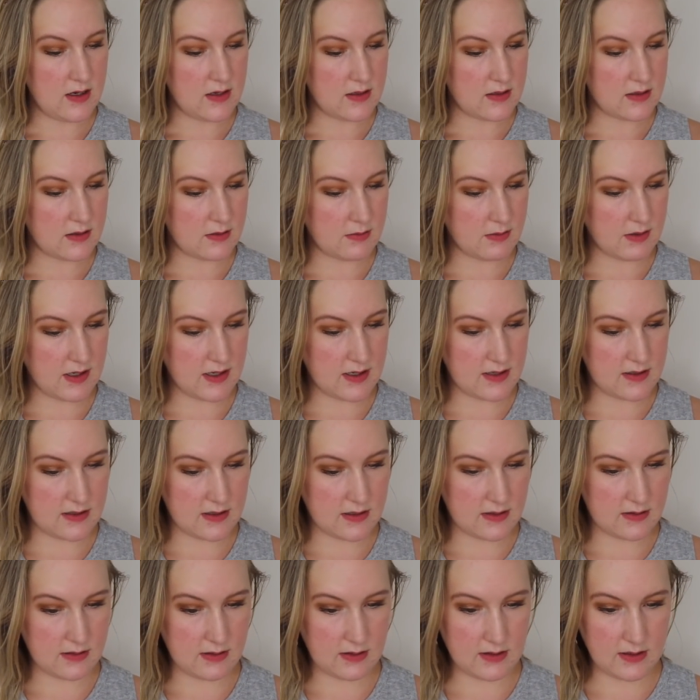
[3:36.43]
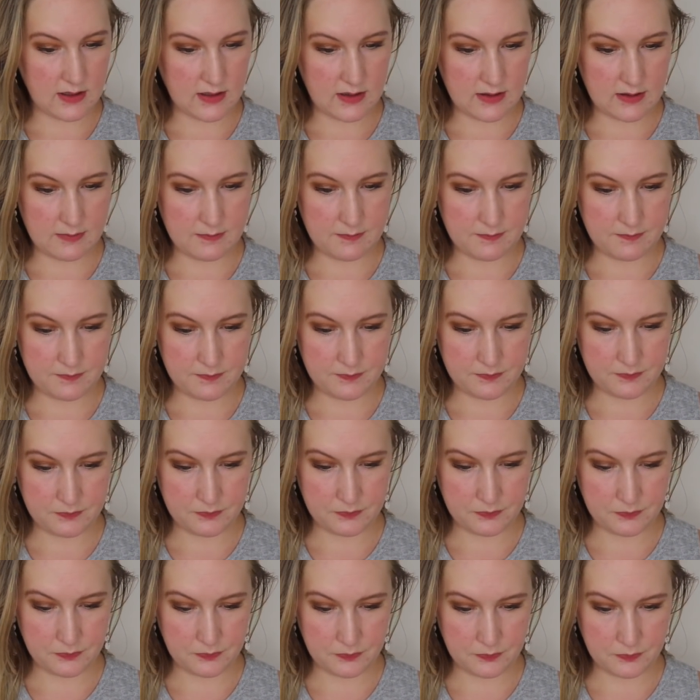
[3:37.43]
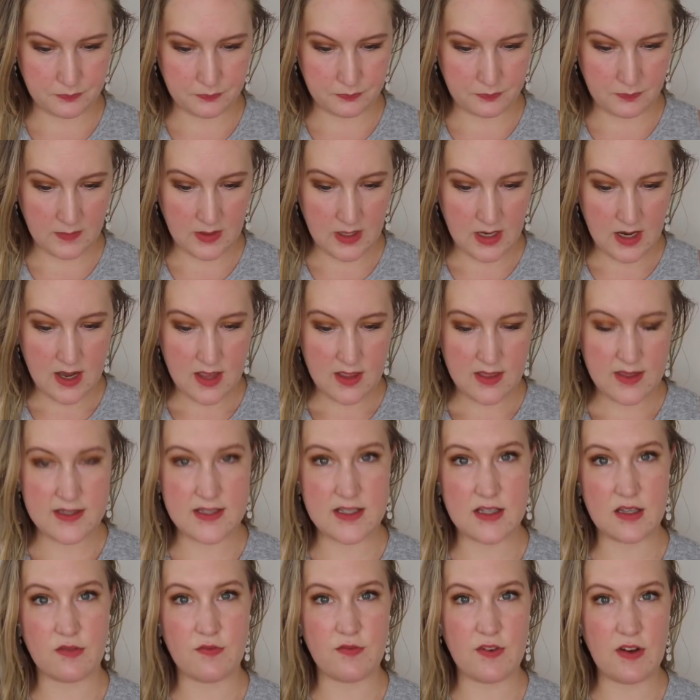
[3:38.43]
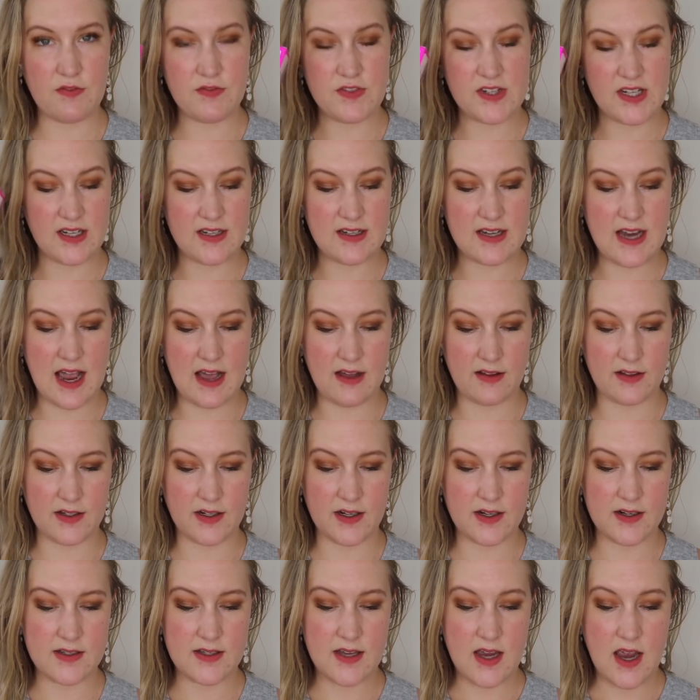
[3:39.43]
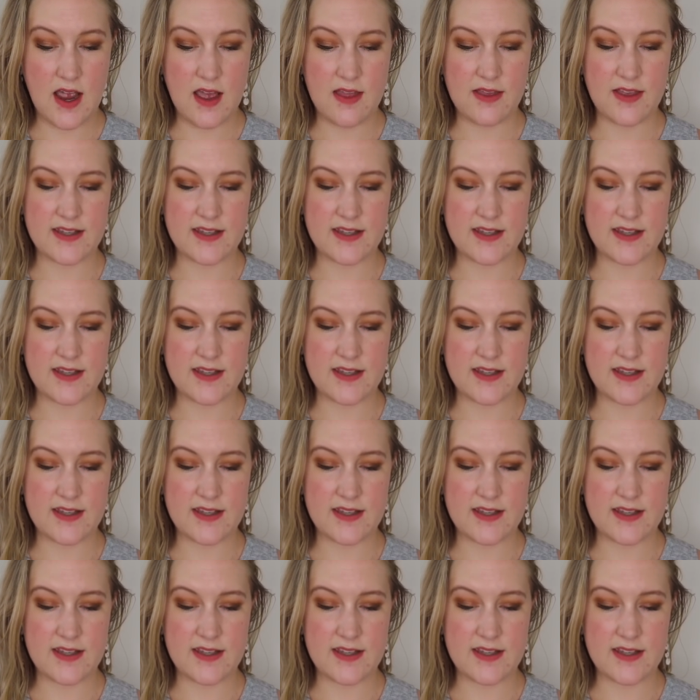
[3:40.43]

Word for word: So where is this on here? This is fifteen dollars.